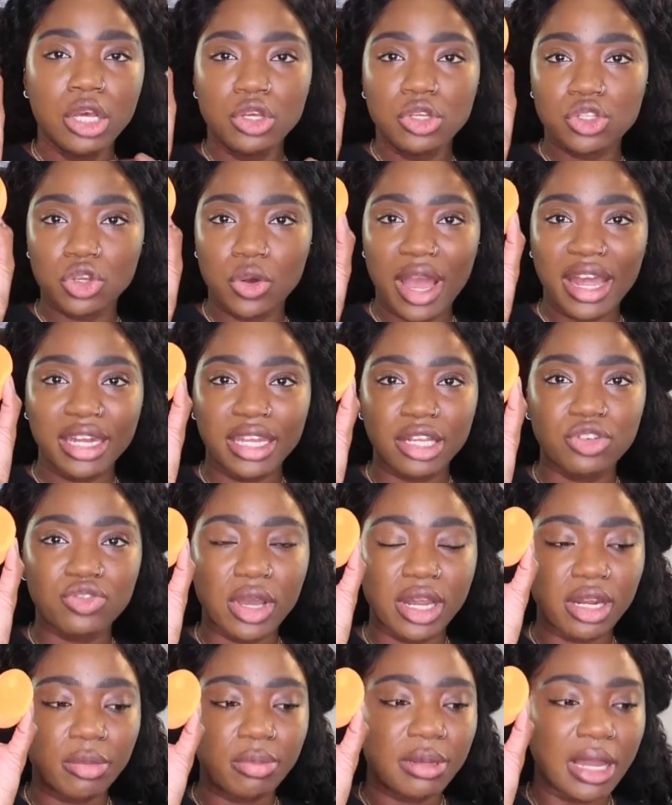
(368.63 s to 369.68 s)
So I did try
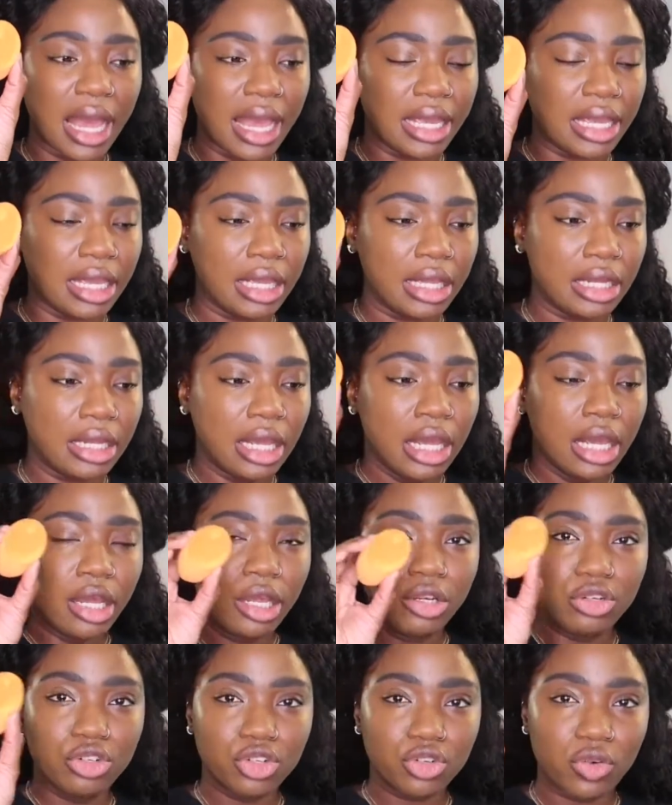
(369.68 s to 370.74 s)
to apply it
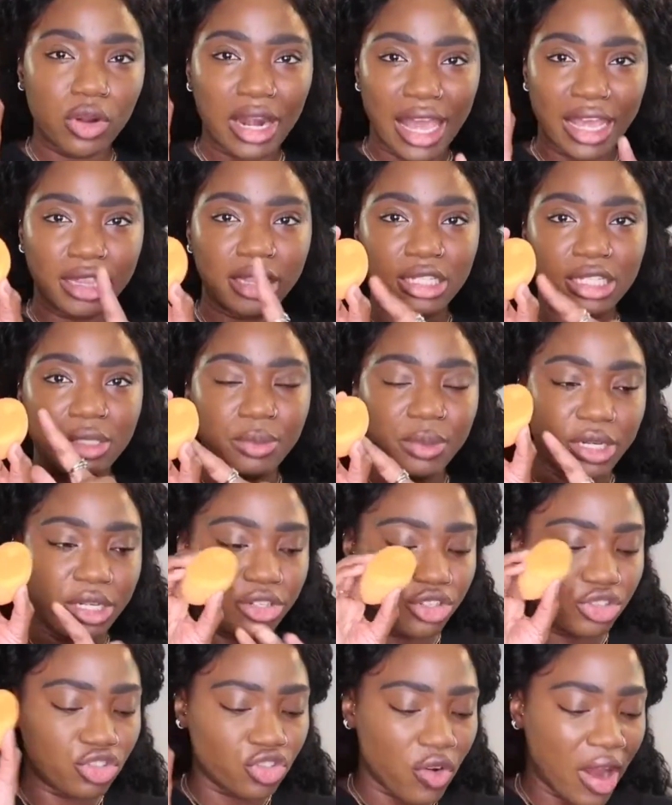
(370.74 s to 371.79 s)
like the
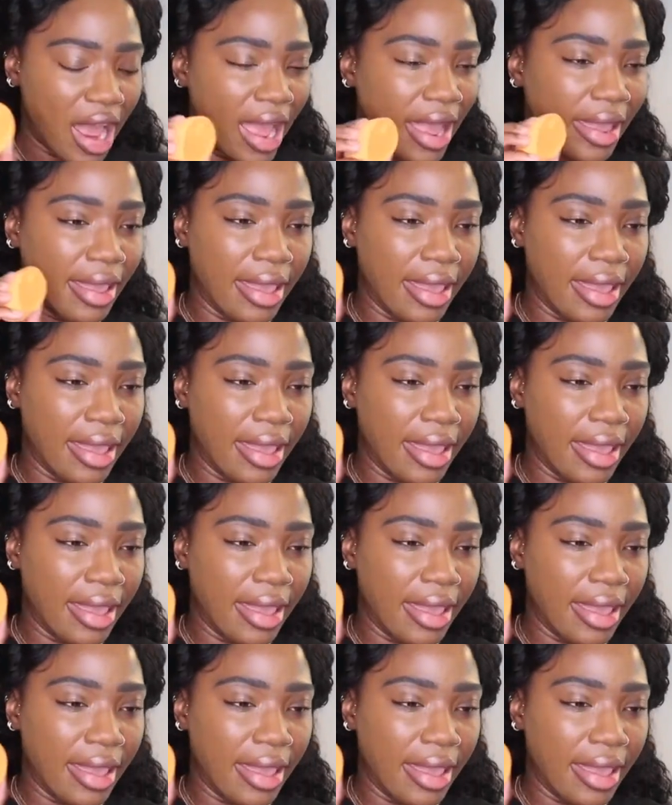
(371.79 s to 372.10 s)
sponge dry,